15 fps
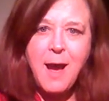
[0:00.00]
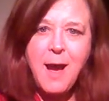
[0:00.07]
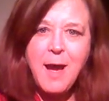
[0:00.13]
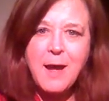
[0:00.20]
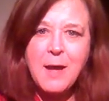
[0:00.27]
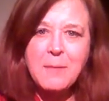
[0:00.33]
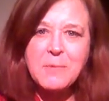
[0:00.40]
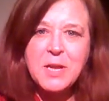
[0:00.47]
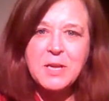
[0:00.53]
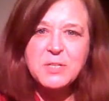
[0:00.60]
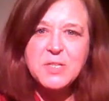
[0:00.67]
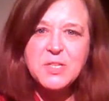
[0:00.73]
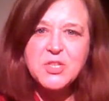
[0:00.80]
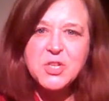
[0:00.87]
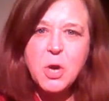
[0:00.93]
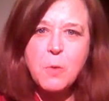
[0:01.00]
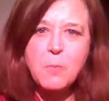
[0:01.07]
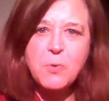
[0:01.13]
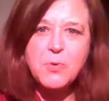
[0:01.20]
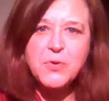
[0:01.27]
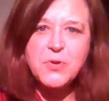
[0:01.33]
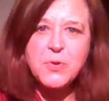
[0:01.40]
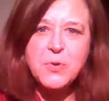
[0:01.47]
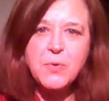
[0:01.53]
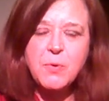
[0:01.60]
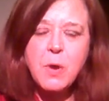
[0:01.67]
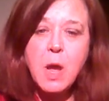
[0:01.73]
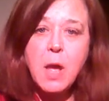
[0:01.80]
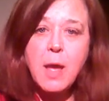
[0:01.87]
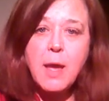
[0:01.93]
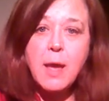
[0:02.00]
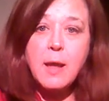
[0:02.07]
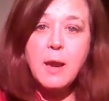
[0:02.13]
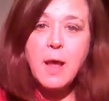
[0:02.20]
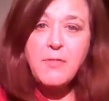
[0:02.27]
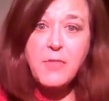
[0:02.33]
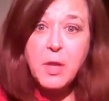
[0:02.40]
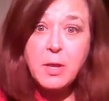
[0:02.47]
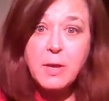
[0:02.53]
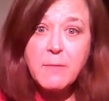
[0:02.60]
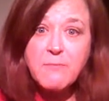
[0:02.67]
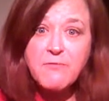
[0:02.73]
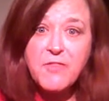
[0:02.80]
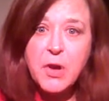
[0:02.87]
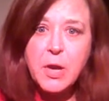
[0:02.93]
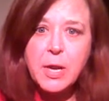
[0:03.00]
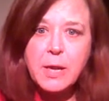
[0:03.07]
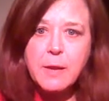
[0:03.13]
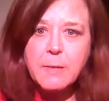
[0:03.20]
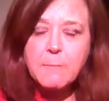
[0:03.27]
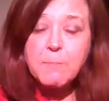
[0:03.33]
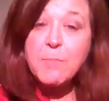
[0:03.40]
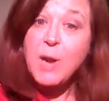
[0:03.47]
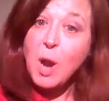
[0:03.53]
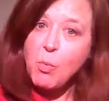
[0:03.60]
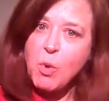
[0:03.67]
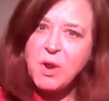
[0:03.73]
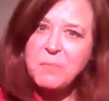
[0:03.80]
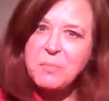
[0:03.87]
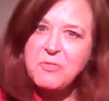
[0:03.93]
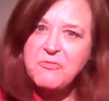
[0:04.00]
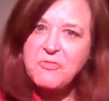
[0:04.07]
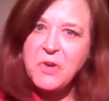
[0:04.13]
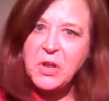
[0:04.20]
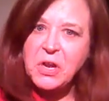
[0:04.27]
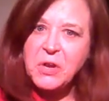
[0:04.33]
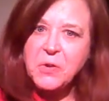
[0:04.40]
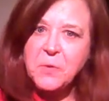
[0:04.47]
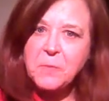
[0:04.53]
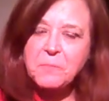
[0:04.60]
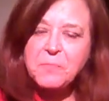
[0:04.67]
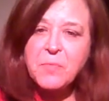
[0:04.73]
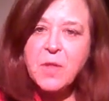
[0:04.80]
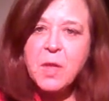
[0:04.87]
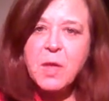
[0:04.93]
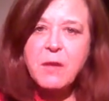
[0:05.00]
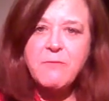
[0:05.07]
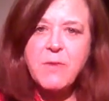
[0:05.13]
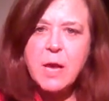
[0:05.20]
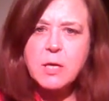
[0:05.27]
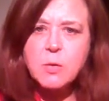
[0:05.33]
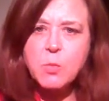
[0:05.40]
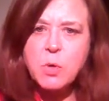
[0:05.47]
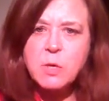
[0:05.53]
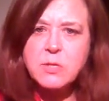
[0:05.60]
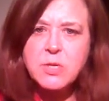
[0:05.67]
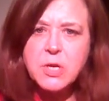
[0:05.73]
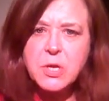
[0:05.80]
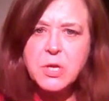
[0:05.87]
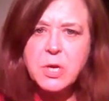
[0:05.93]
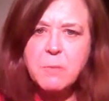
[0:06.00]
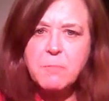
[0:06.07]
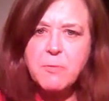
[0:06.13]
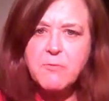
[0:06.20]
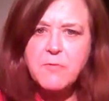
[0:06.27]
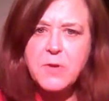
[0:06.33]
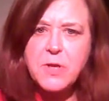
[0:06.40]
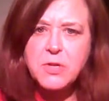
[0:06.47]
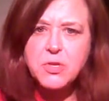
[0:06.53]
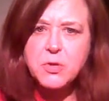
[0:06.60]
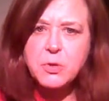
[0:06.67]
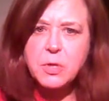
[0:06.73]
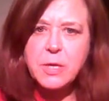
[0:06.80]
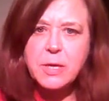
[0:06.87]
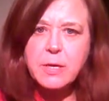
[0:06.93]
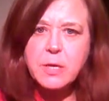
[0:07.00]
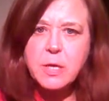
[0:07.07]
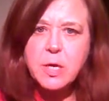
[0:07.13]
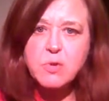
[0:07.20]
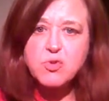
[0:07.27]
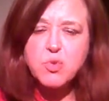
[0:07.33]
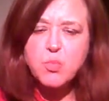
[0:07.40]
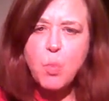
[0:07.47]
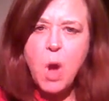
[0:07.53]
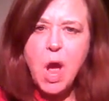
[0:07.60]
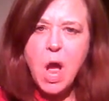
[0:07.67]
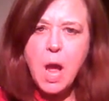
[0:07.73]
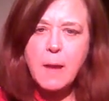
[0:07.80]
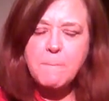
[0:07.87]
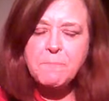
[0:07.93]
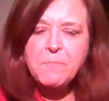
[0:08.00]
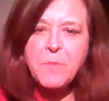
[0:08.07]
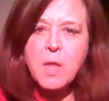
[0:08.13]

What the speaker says: Hi, I'm Jo Perdue, and I think I'm funny, but I want to be funnier. In fact, I want to take it up professionally, and here's why.